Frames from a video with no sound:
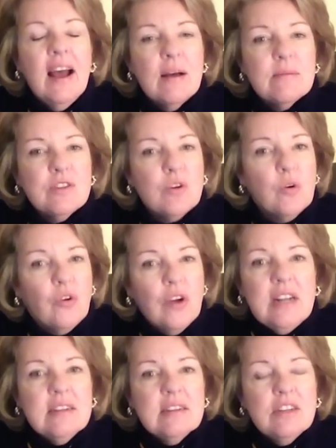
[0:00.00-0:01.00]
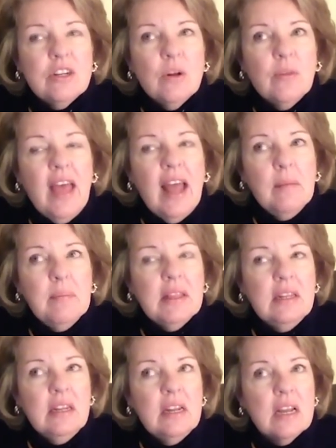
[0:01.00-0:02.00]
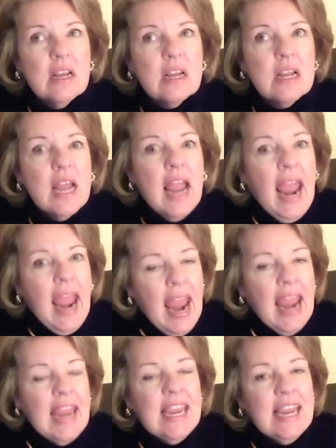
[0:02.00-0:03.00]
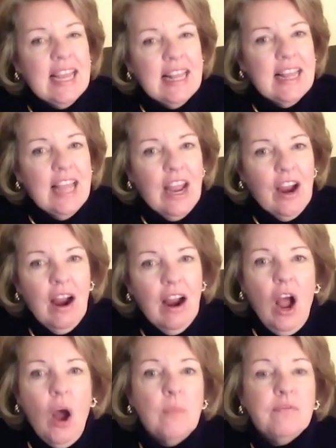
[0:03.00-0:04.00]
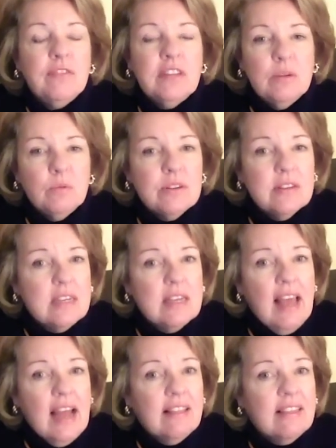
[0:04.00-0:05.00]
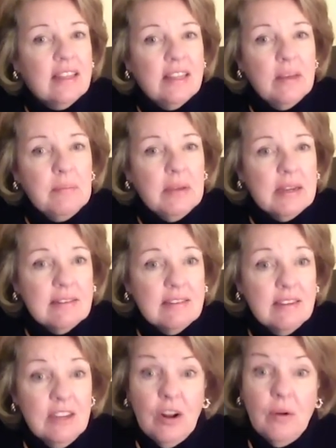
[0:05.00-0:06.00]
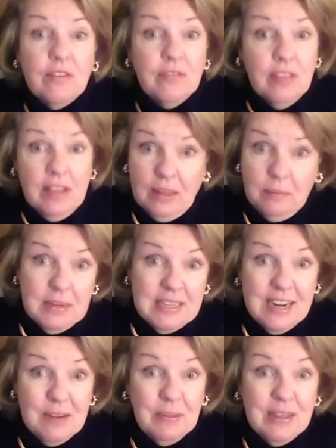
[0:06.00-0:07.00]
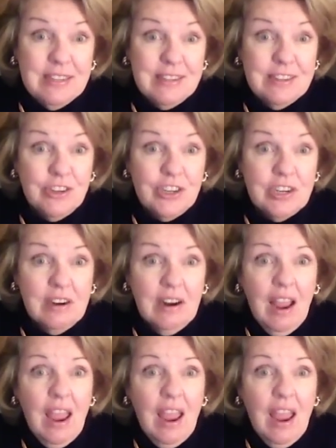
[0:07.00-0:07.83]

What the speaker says: So grit, that ability to hang in there, hopefully we'll see that at the Olympics. If the Olympics take place this year,